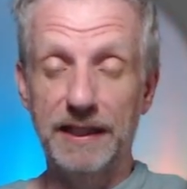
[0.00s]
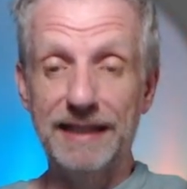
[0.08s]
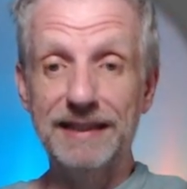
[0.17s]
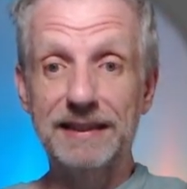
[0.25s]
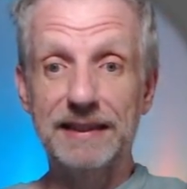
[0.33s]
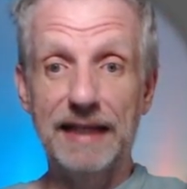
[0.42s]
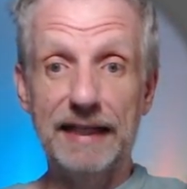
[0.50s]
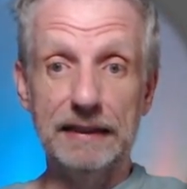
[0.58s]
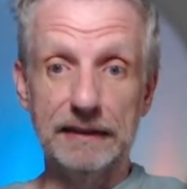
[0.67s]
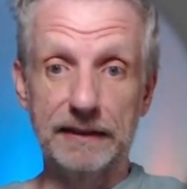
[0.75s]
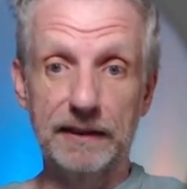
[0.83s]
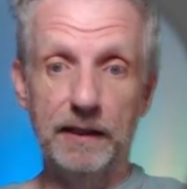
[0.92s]
In
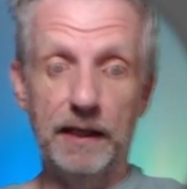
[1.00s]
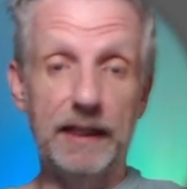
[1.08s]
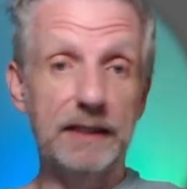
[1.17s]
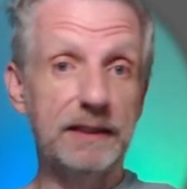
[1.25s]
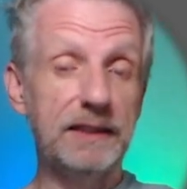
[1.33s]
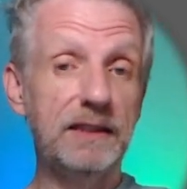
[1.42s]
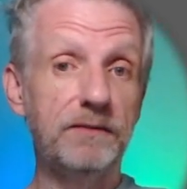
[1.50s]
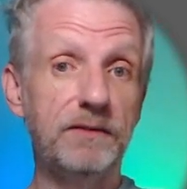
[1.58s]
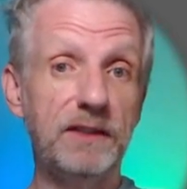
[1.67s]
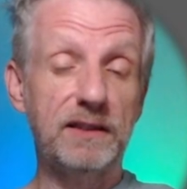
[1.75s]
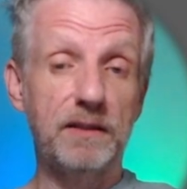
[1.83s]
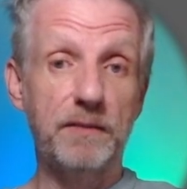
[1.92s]
seconds, and I didn't even
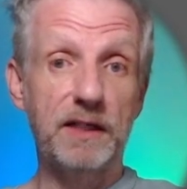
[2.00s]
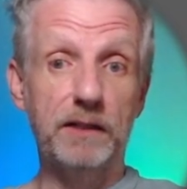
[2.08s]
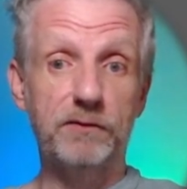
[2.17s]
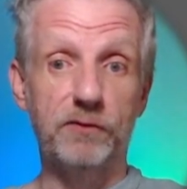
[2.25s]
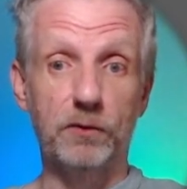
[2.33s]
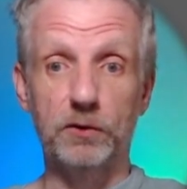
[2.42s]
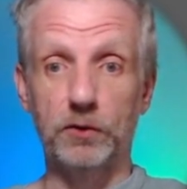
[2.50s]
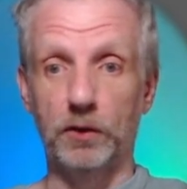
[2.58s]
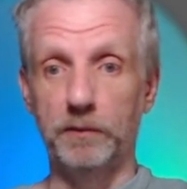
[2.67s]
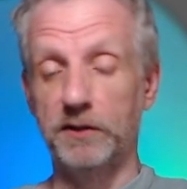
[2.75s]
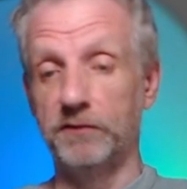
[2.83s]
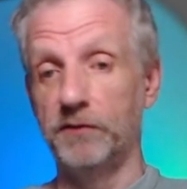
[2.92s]
something like
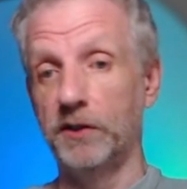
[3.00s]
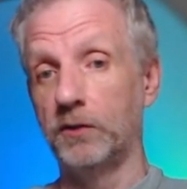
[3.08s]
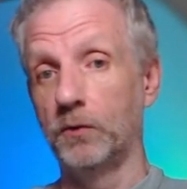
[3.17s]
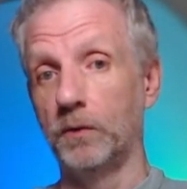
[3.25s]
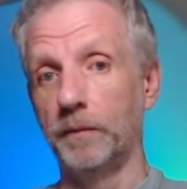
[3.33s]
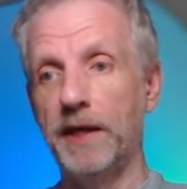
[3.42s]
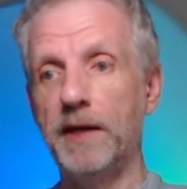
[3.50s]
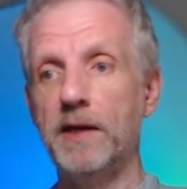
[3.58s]
Photoshop, so it's very cool.